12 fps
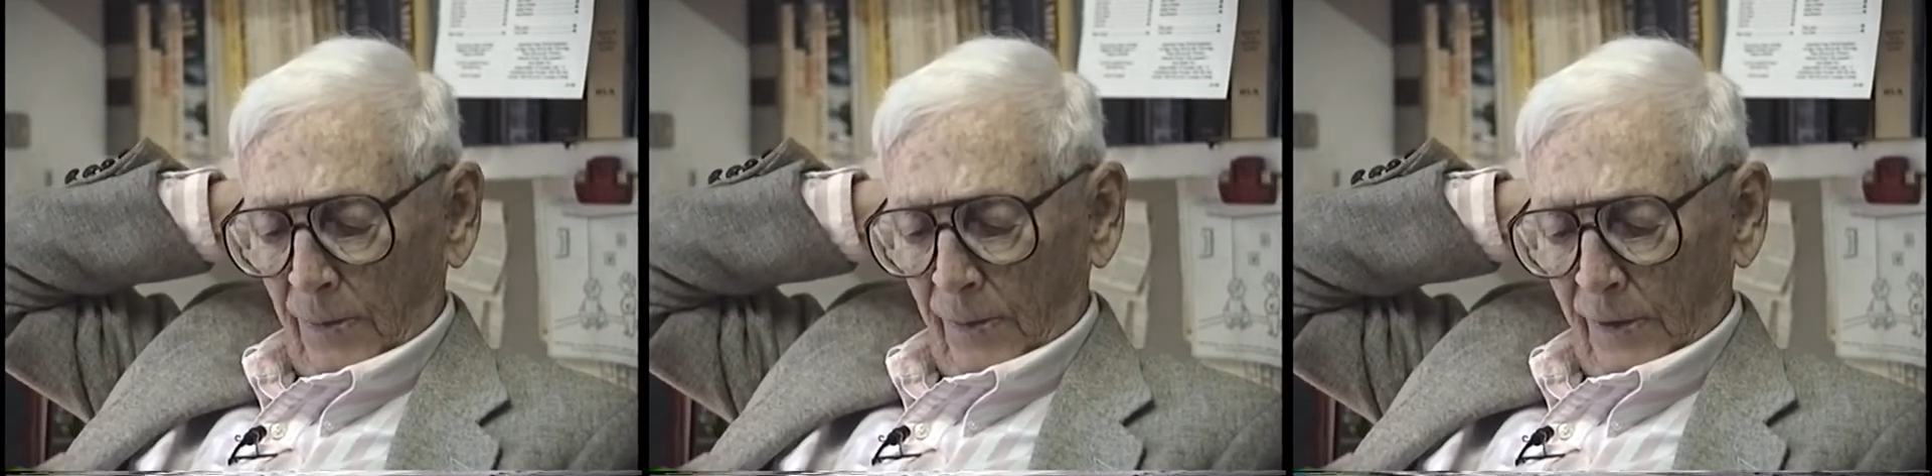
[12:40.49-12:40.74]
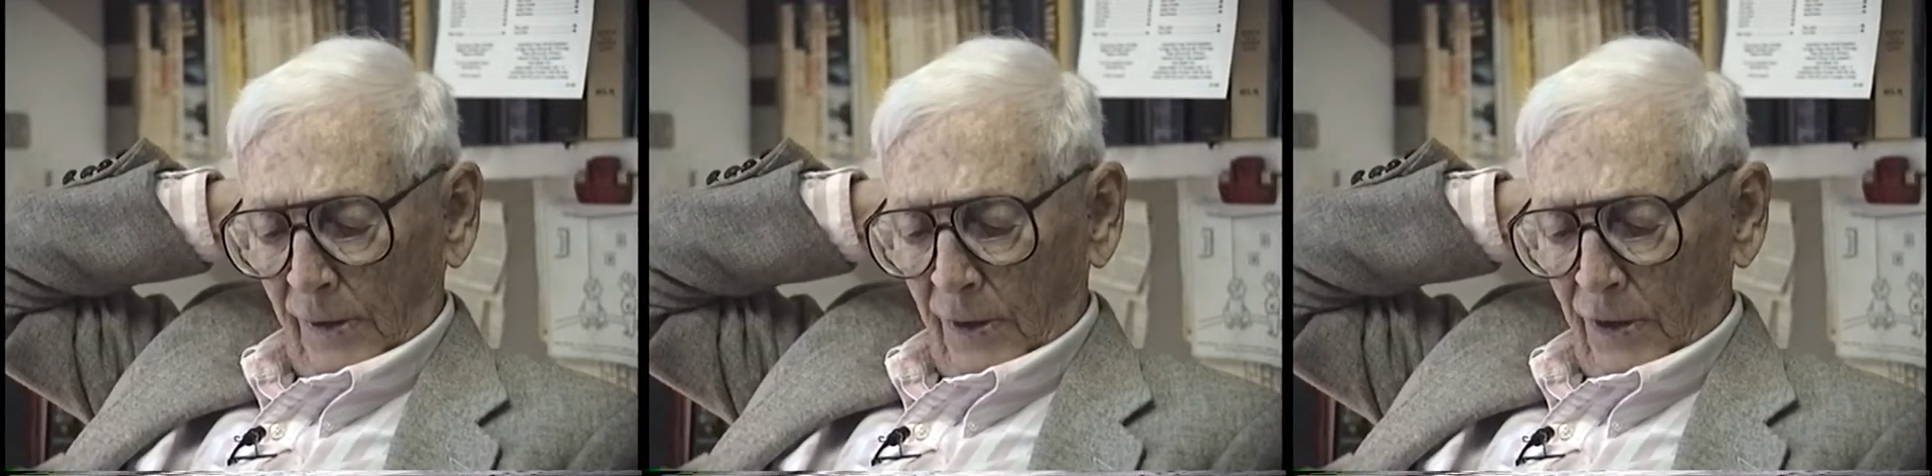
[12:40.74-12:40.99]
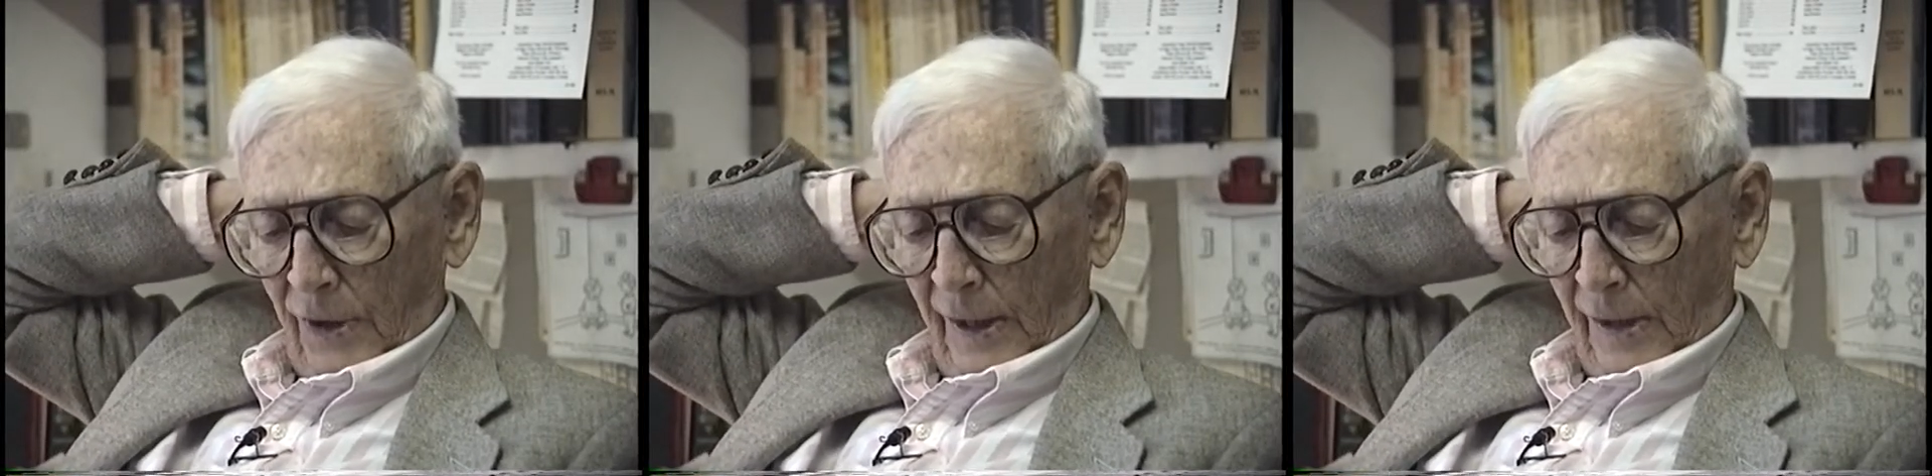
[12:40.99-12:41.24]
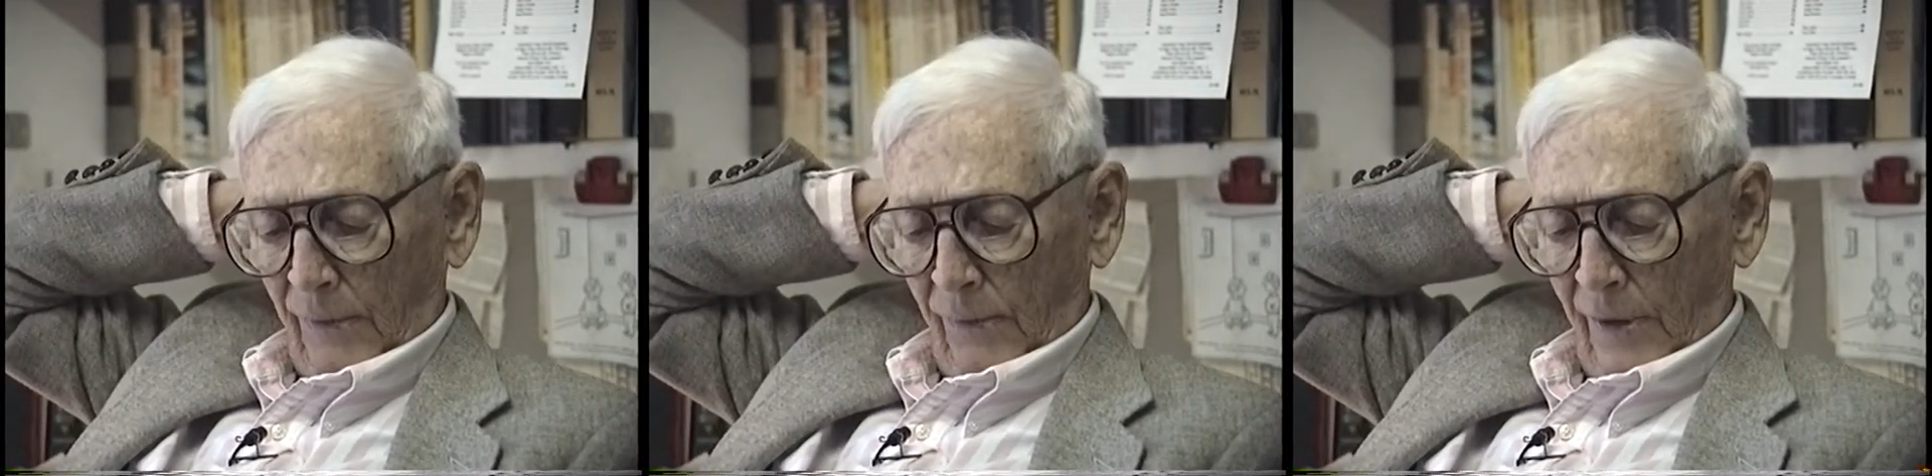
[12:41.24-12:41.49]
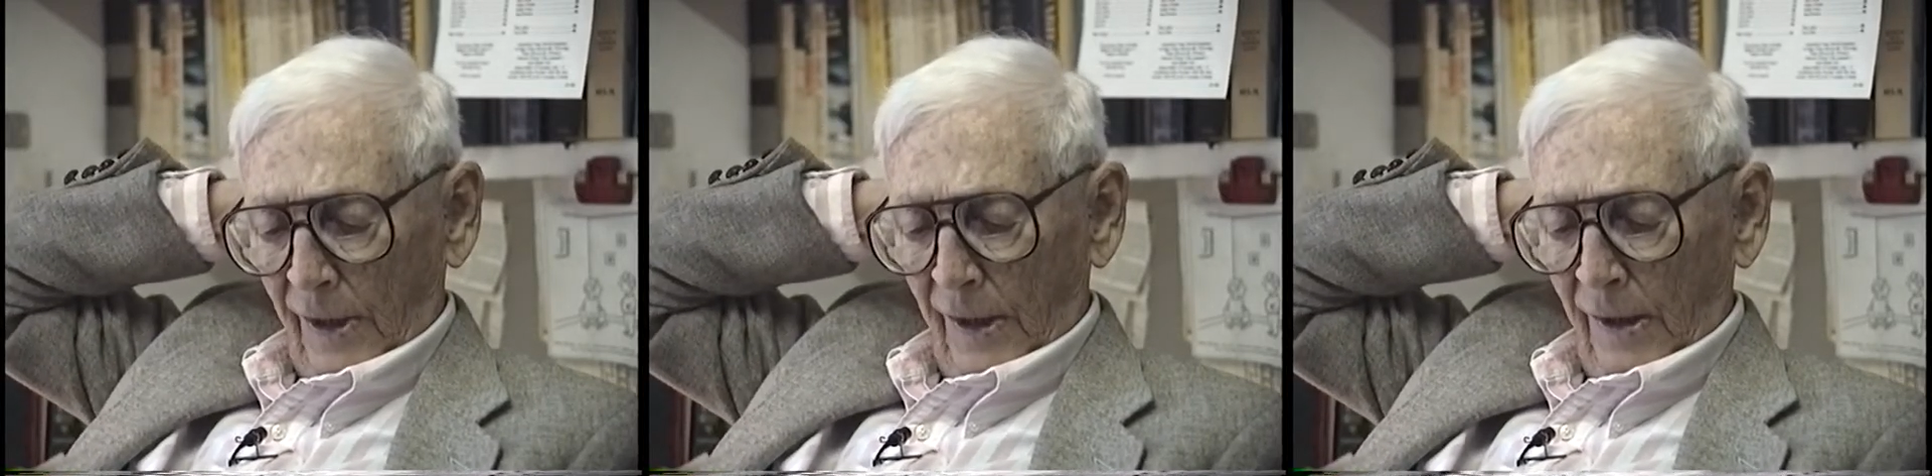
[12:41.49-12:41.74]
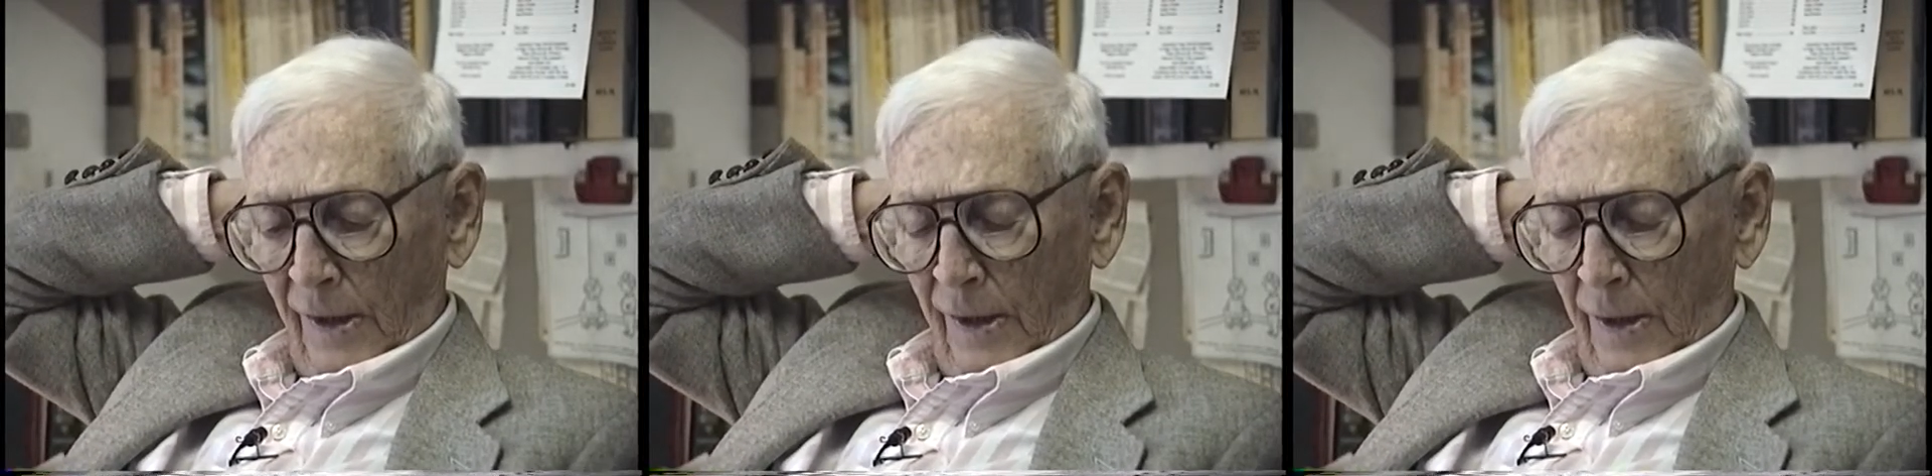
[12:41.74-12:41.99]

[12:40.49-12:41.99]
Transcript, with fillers: when Jack ran it.